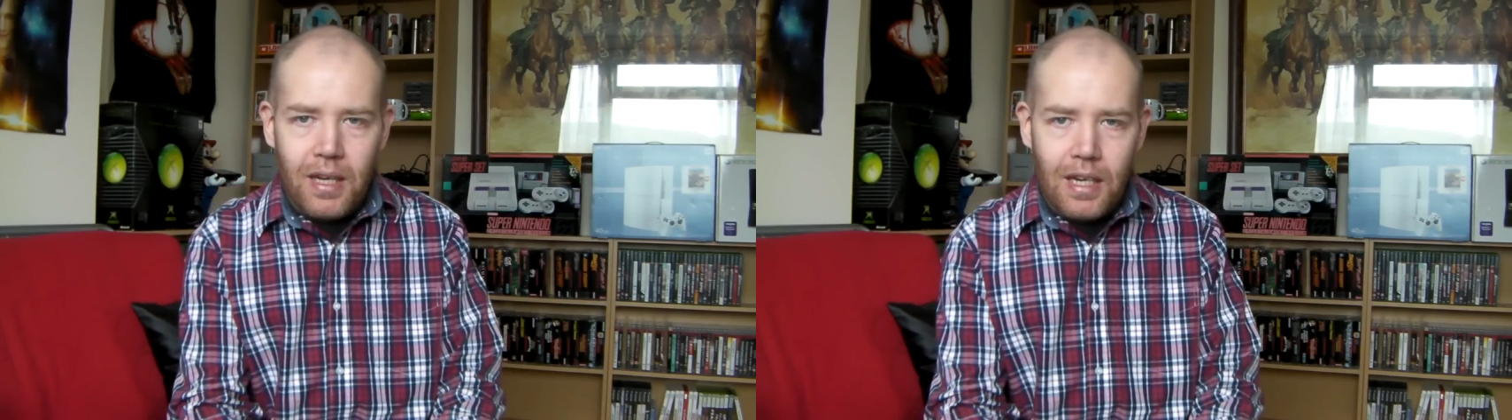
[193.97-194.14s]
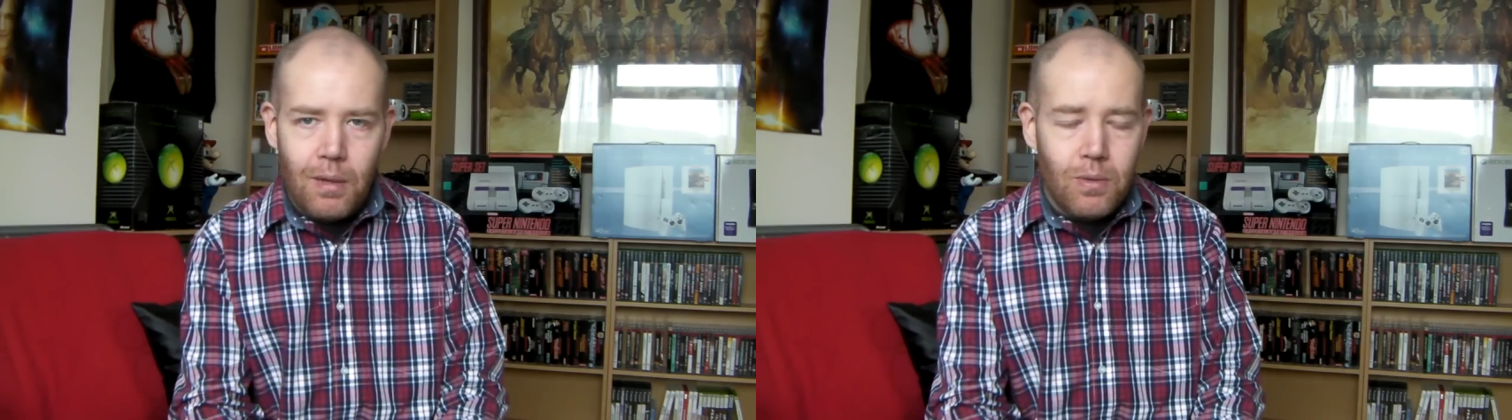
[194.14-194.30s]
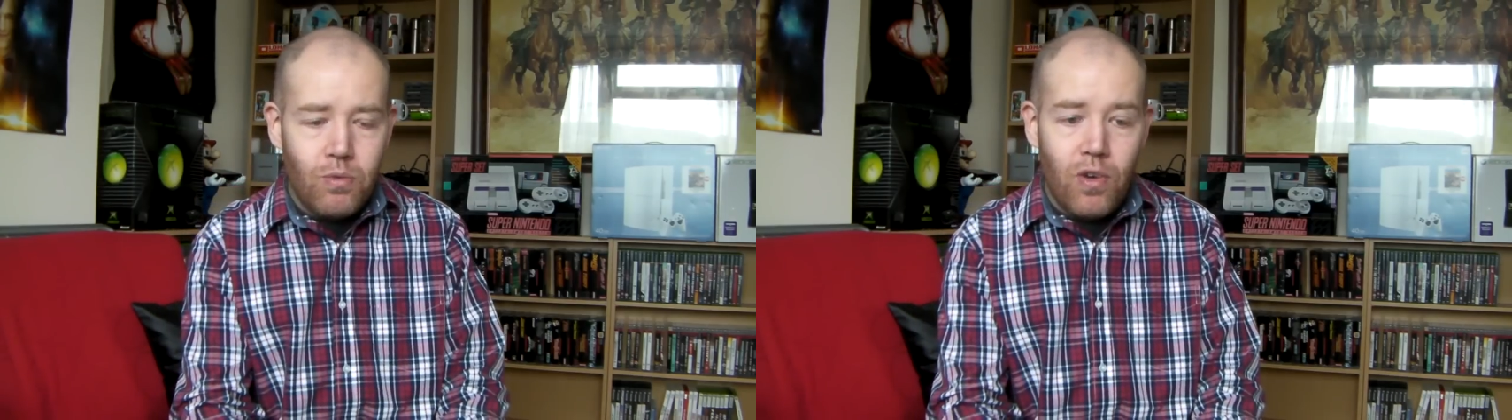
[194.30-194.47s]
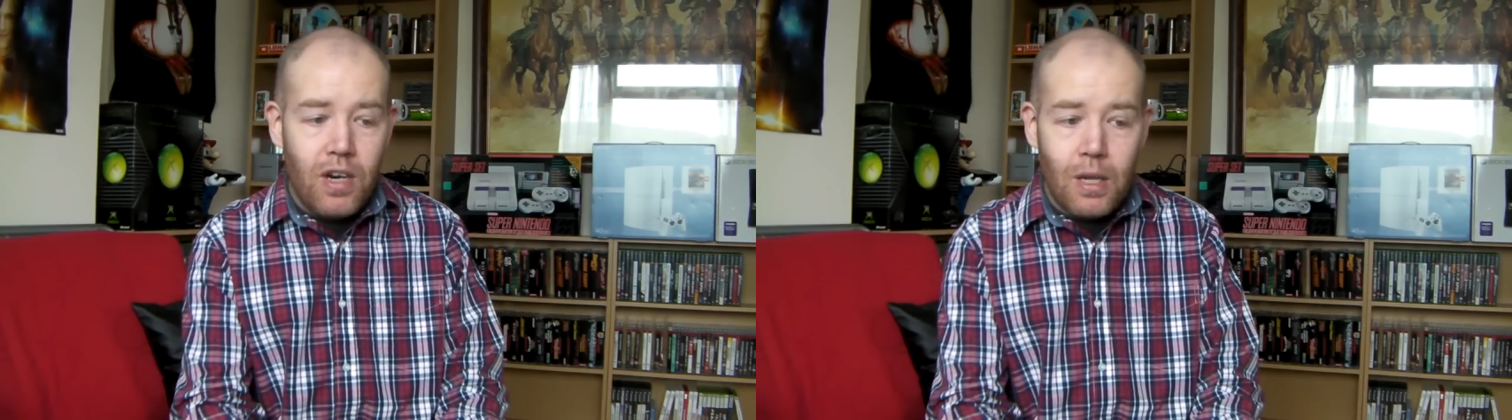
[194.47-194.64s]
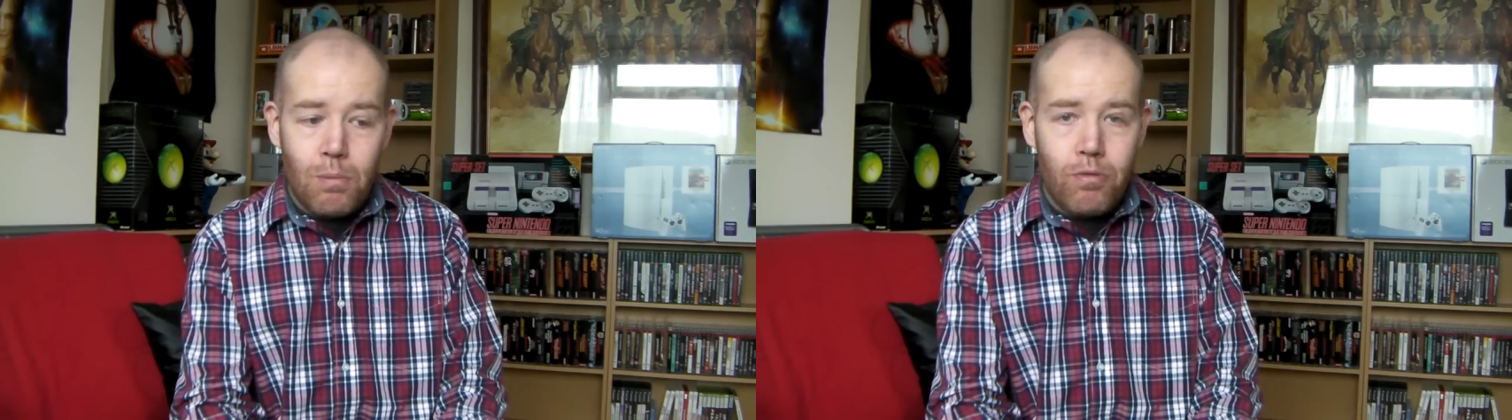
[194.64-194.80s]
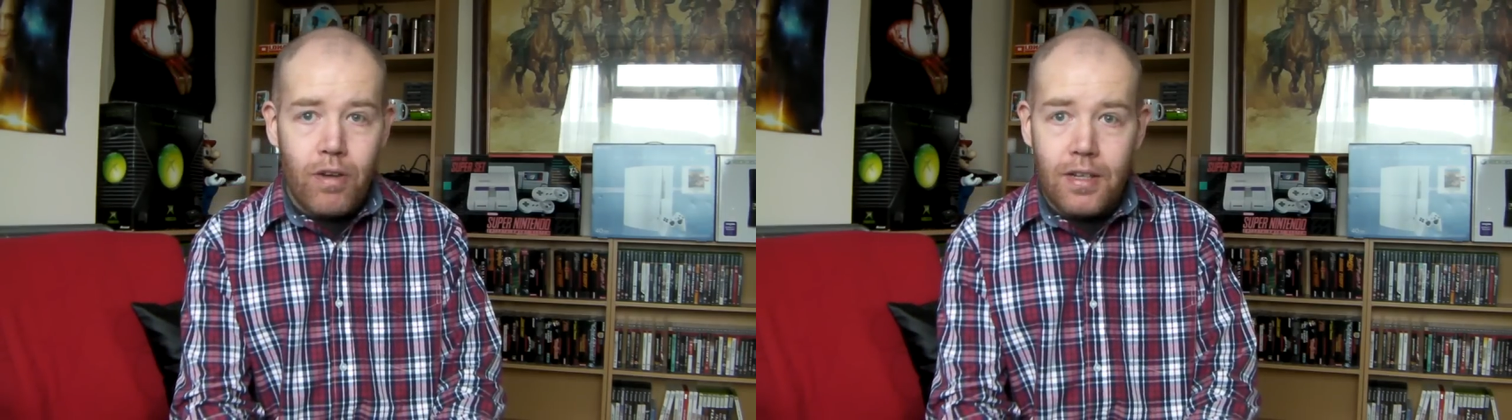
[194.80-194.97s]
and he was really
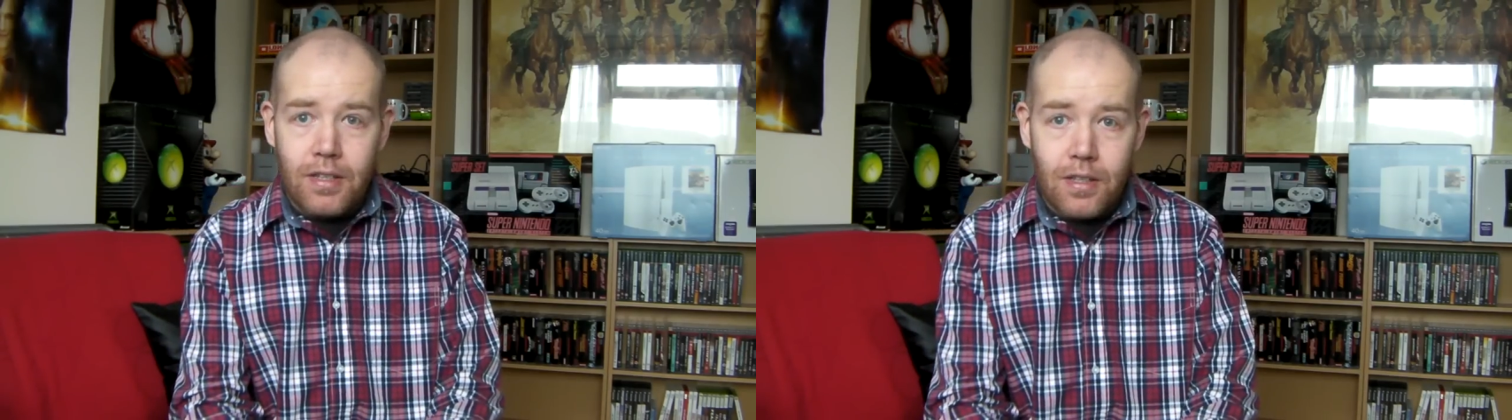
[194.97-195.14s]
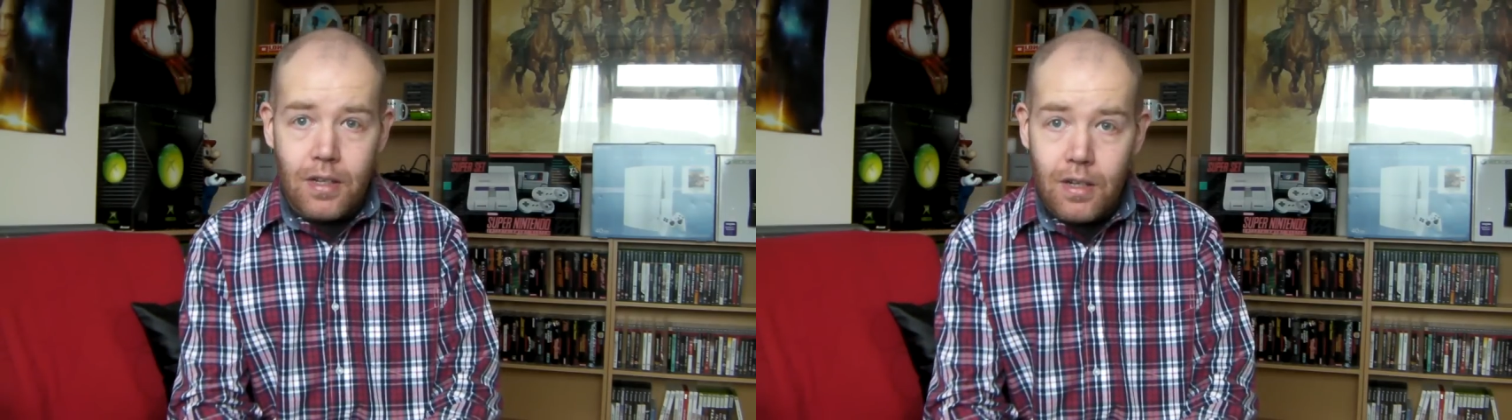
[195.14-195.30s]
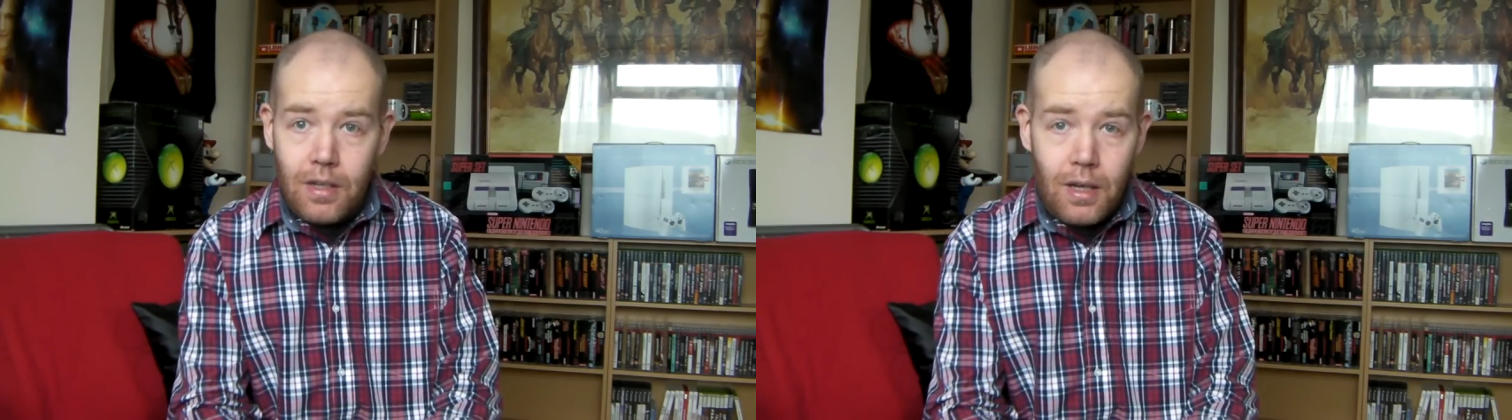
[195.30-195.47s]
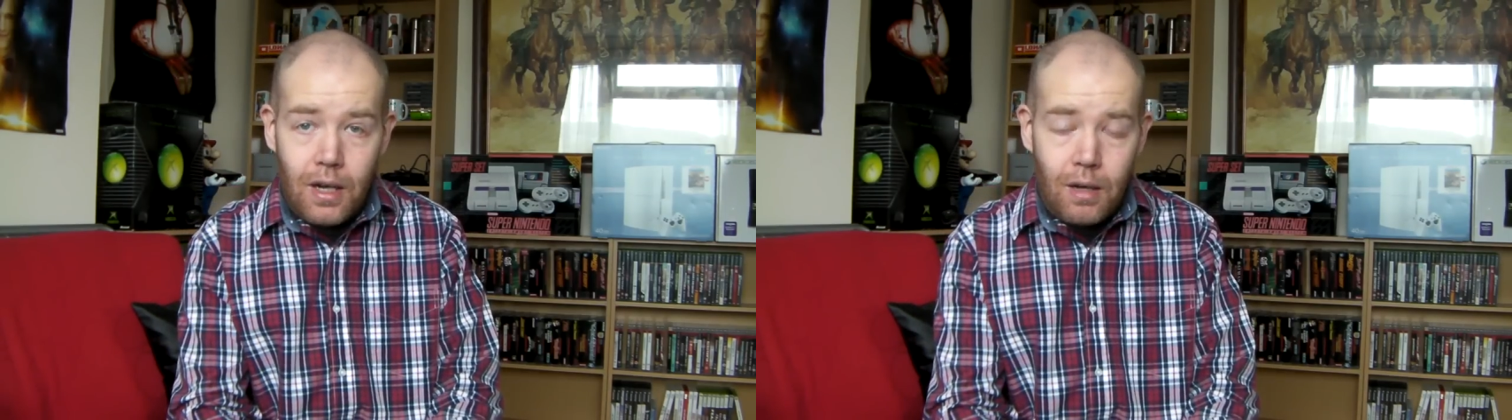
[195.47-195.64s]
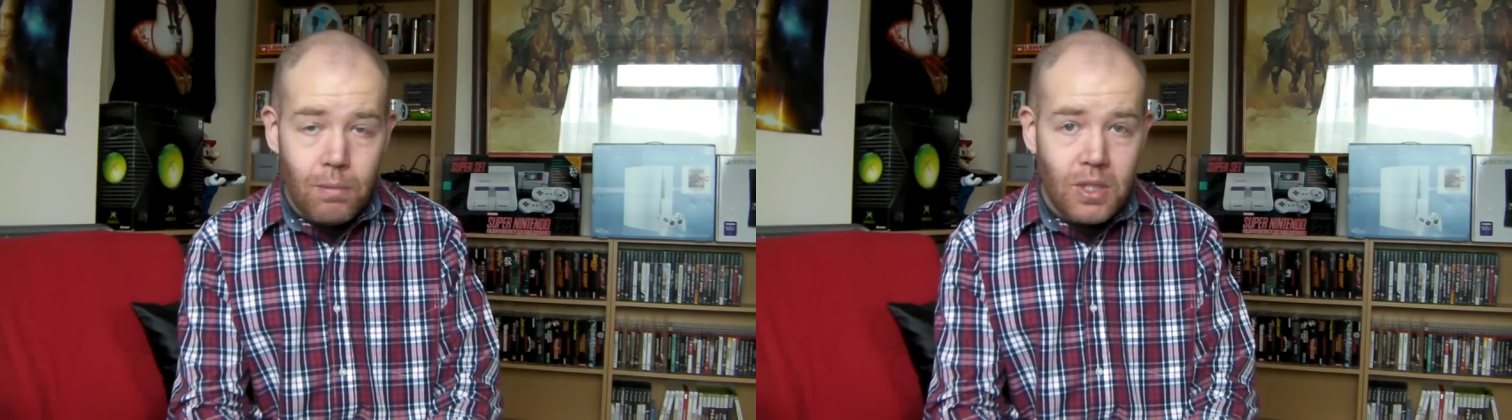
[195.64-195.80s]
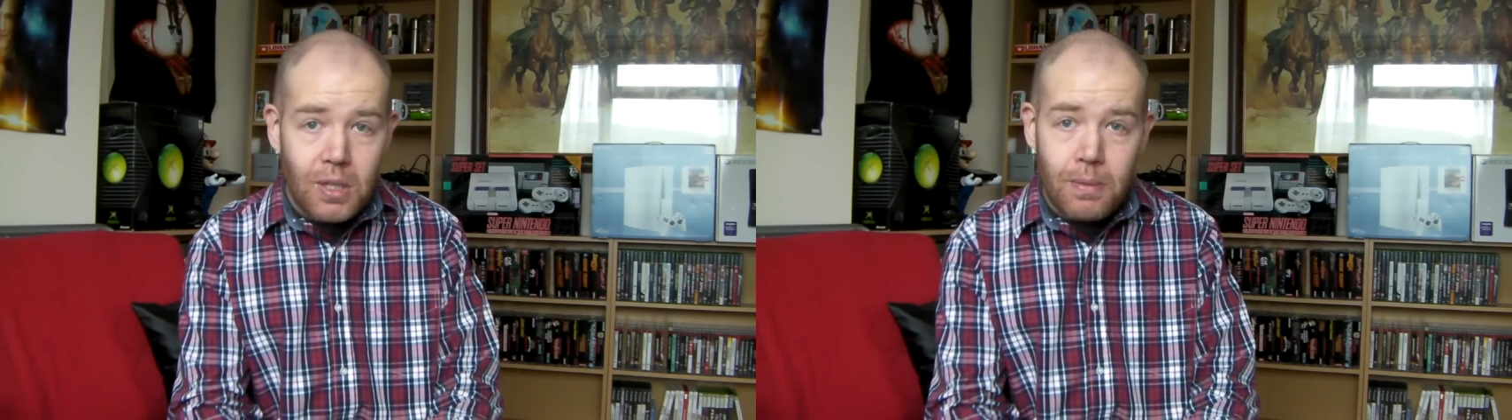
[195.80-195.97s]
impressed, and I
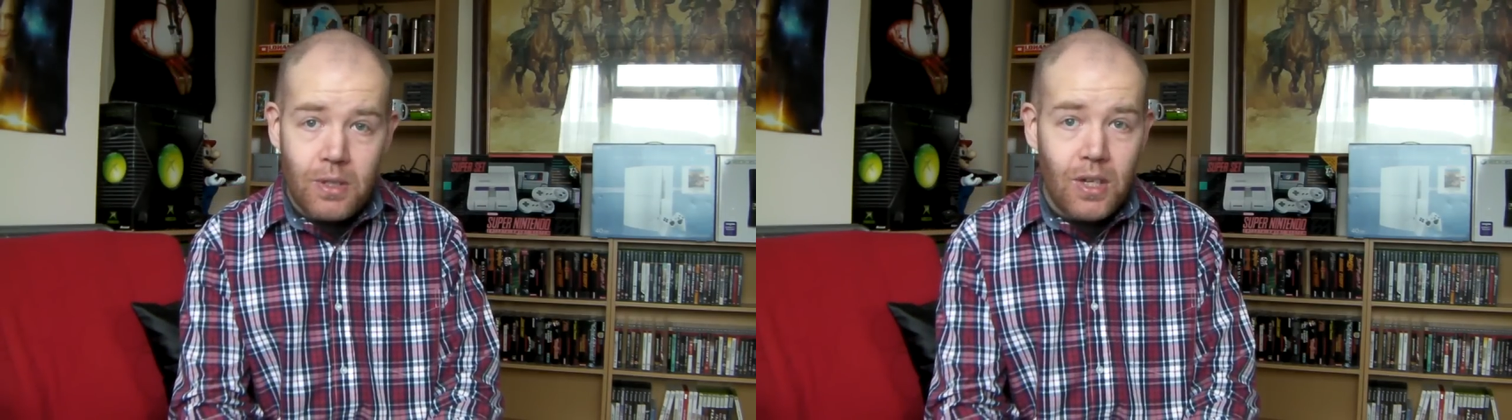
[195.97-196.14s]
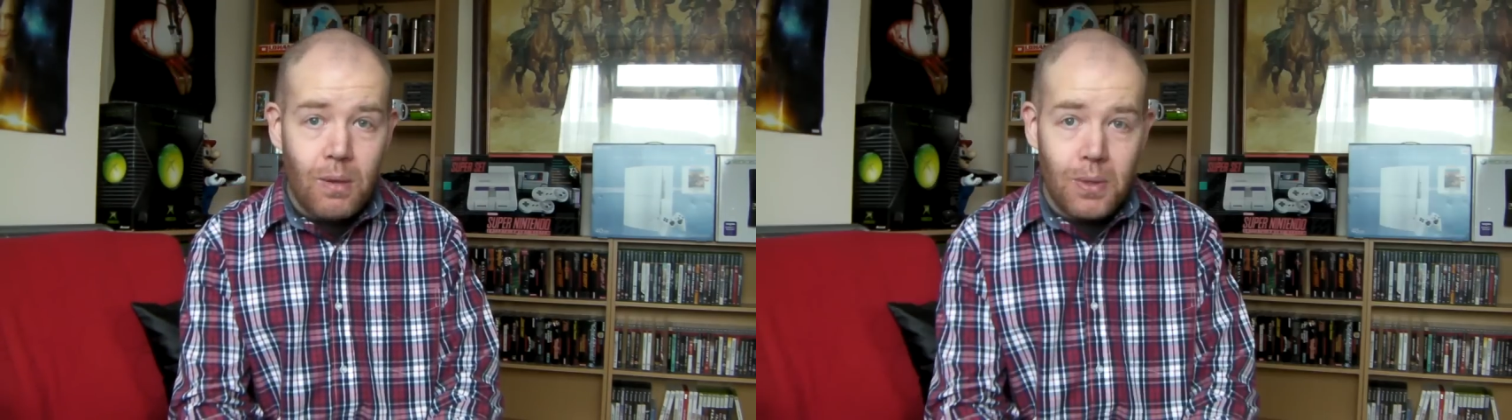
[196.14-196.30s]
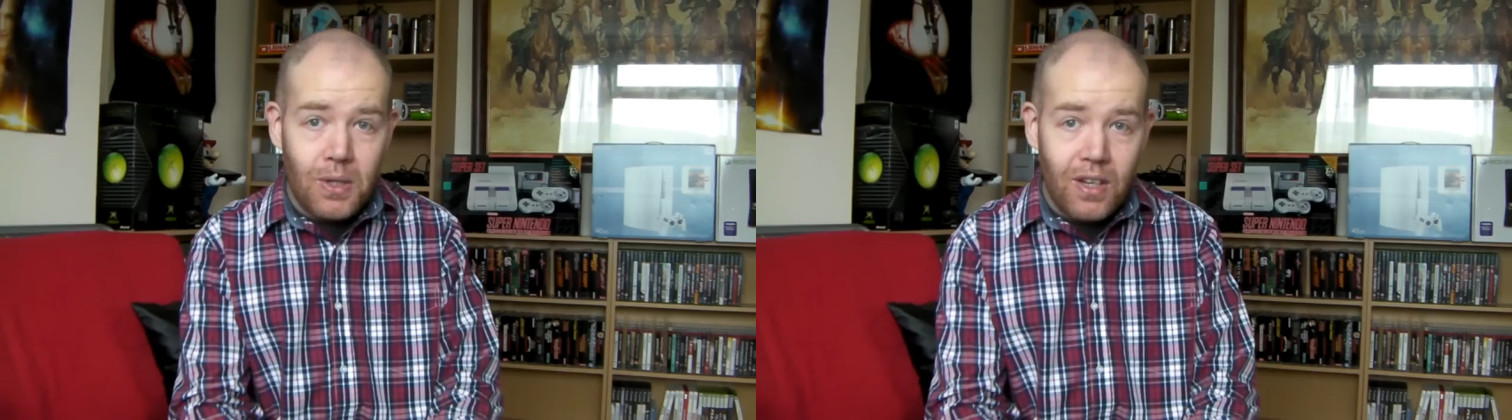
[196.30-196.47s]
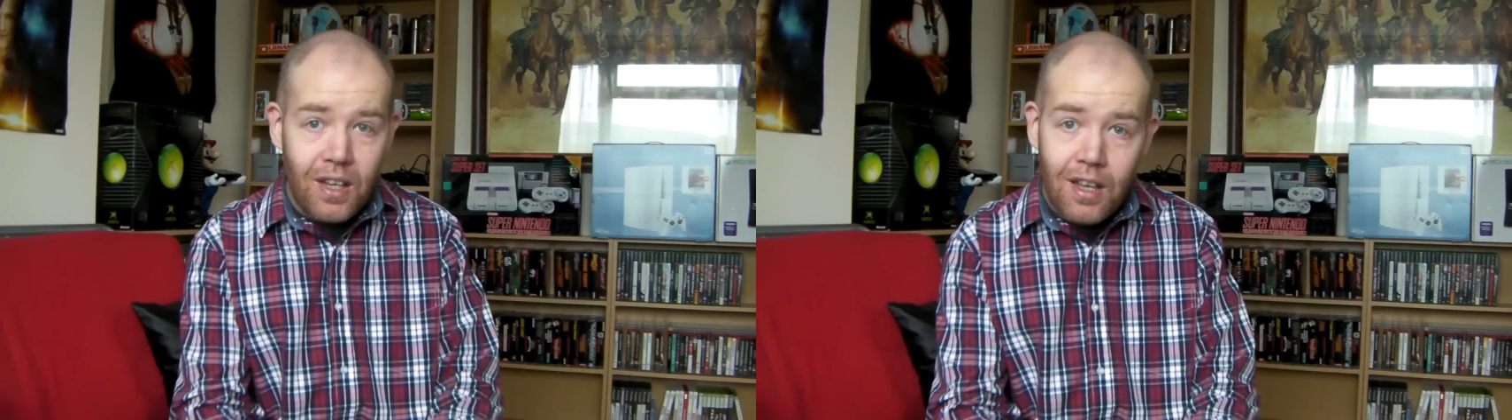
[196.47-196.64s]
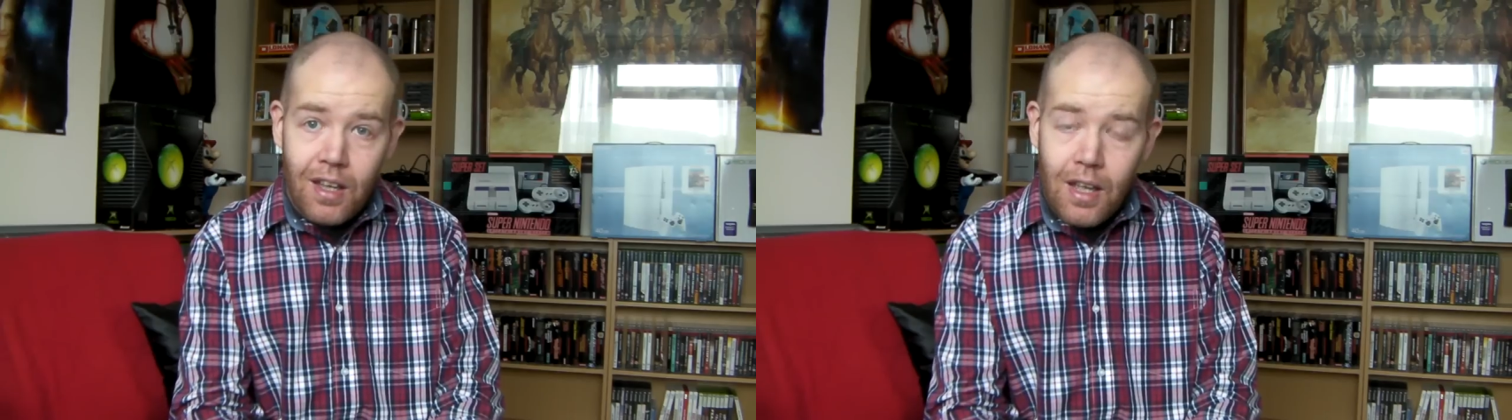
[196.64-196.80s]
must admit, so was I.